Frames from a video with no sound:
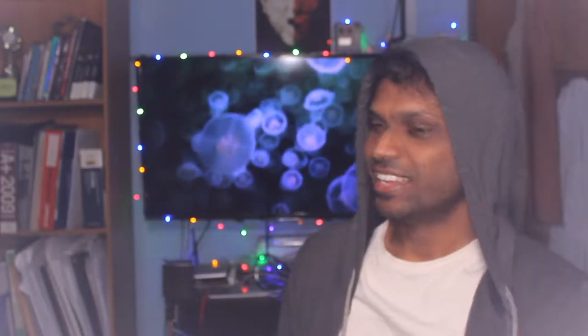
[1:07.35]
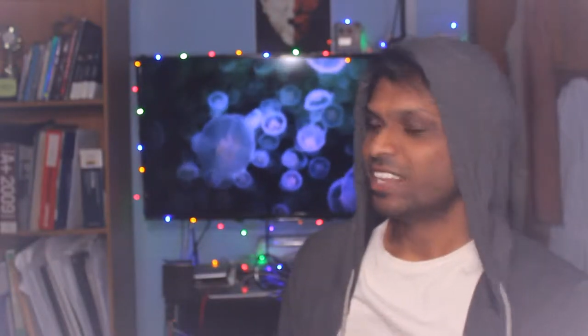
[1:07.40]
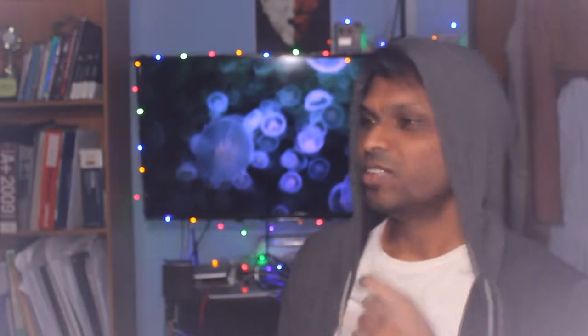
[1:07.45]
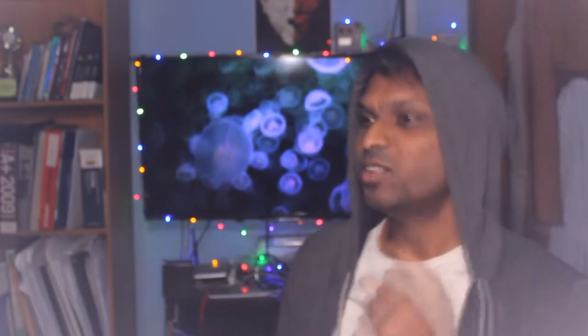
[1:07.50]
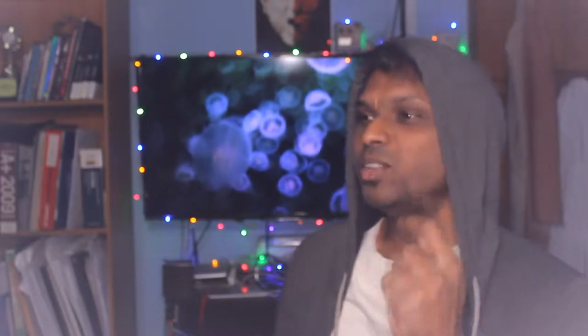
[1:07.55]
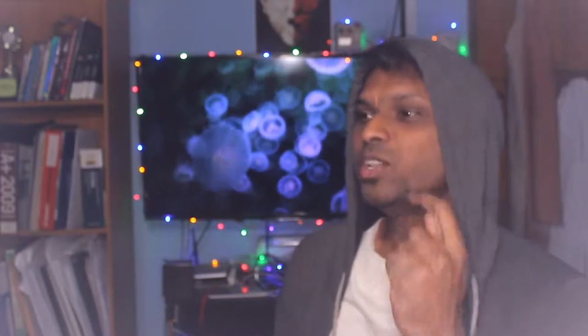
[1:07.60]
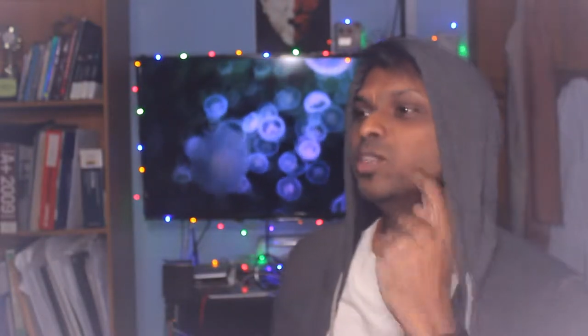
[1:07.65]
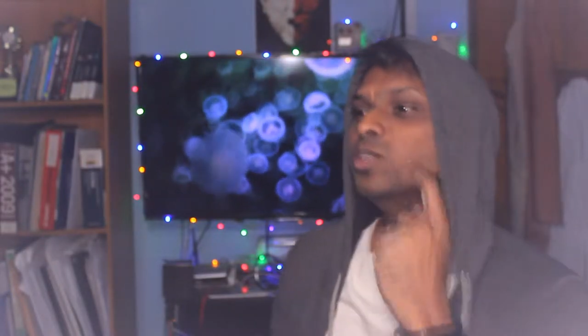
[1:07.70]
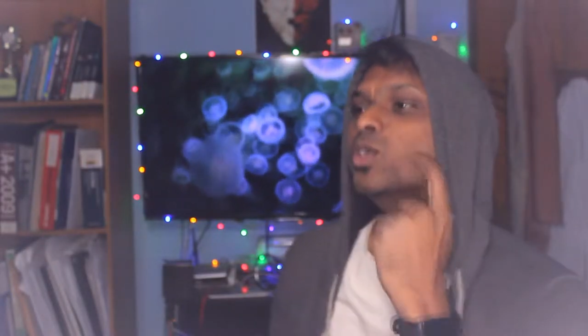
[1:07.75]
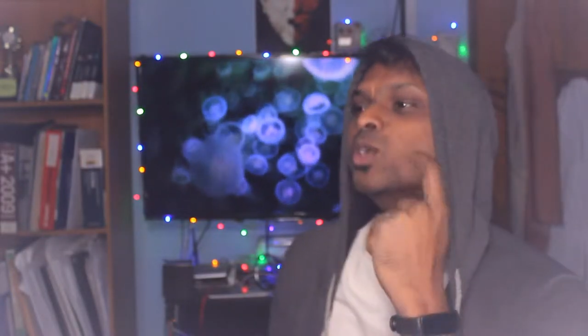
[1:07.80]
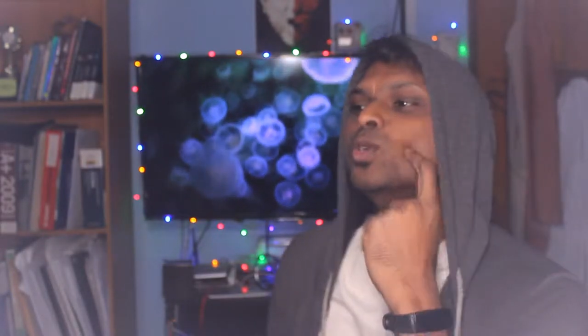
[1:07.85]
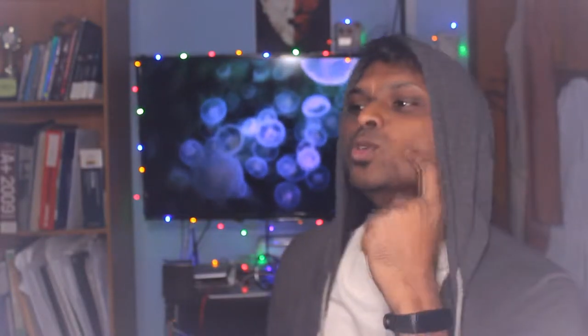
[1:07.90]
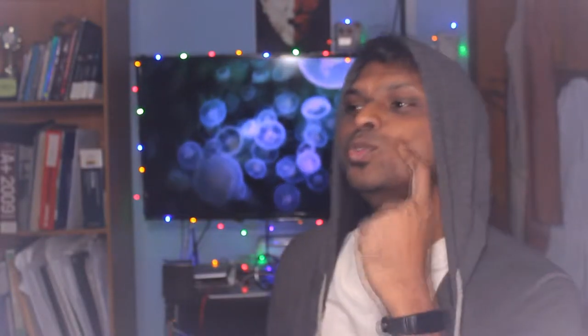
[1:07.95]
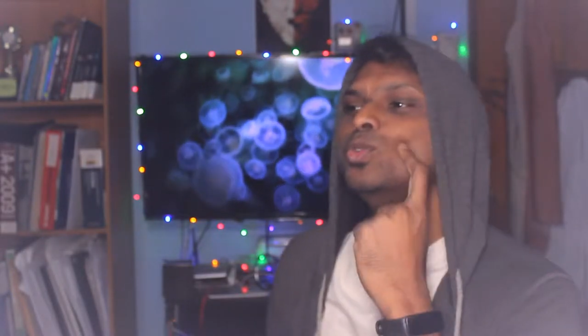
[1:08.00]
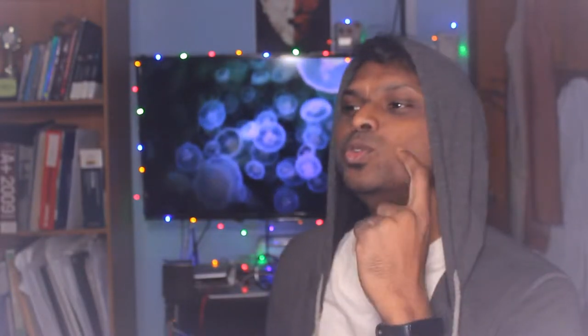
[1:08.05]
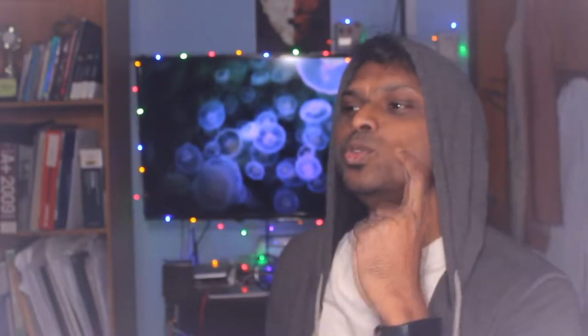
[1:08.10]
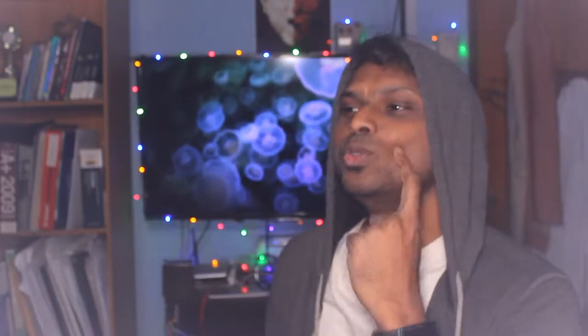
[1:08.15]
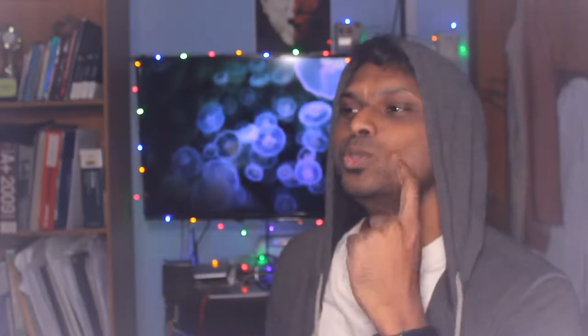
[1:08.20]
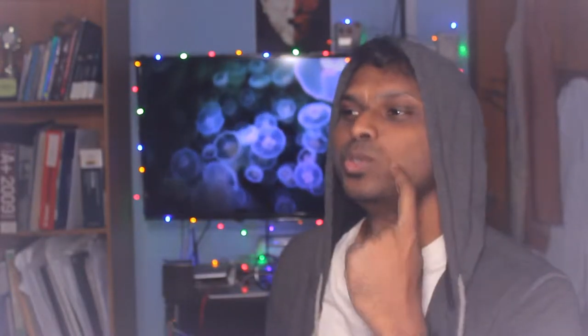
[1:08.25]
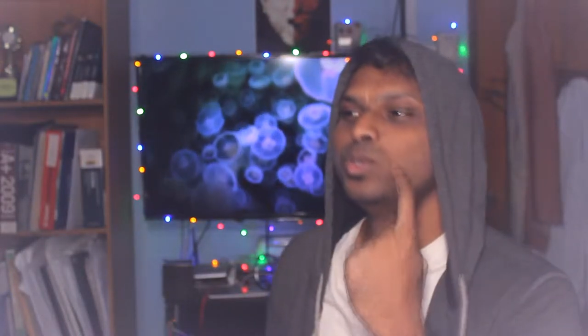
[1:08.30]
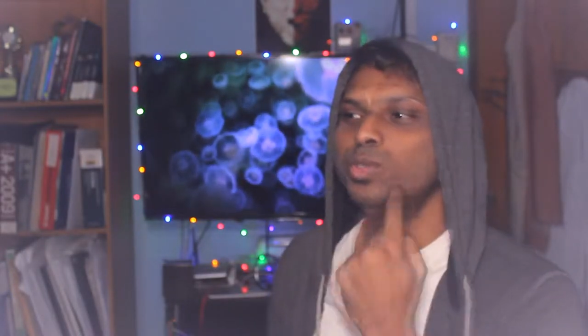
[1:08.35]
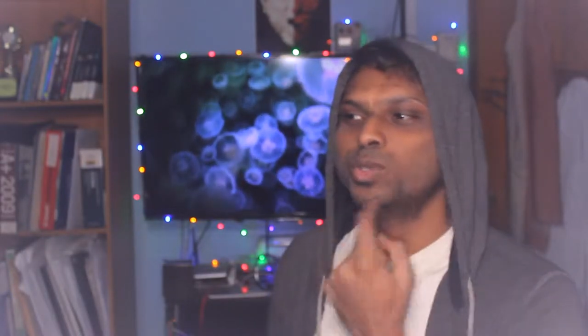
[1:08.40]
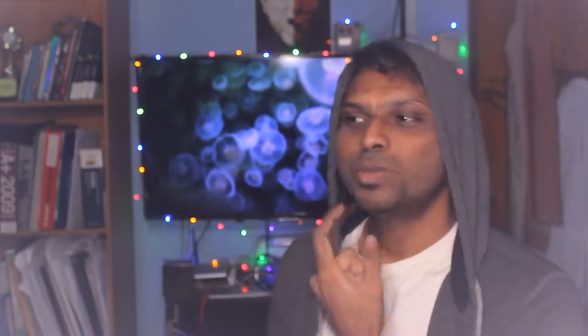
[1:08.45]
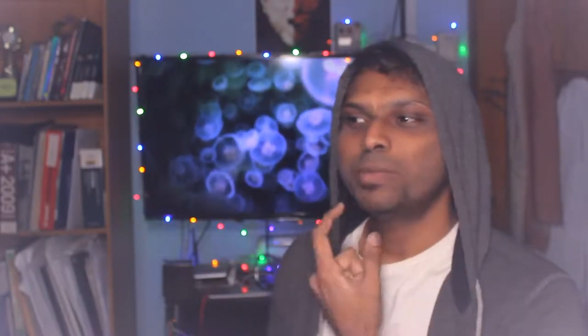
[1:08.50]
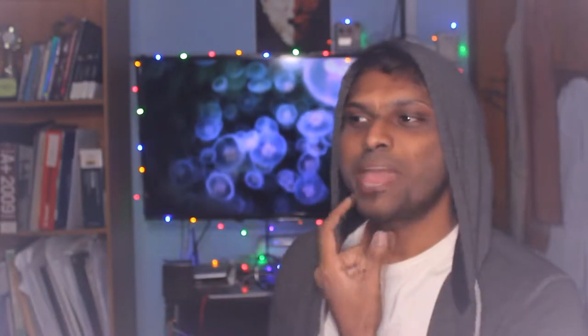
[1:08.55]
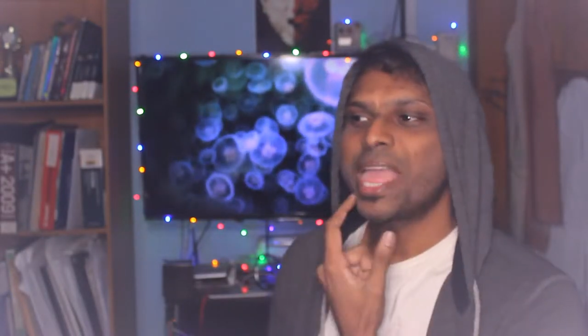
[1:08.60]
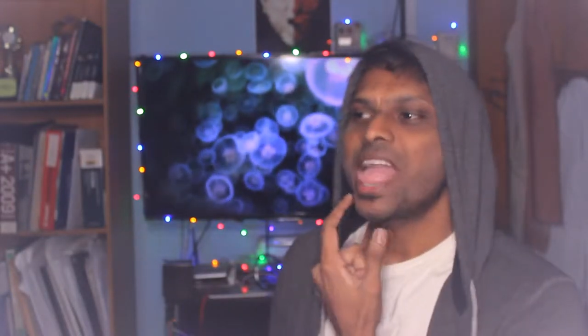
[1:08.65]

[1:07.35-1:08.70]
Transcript: You didn't chop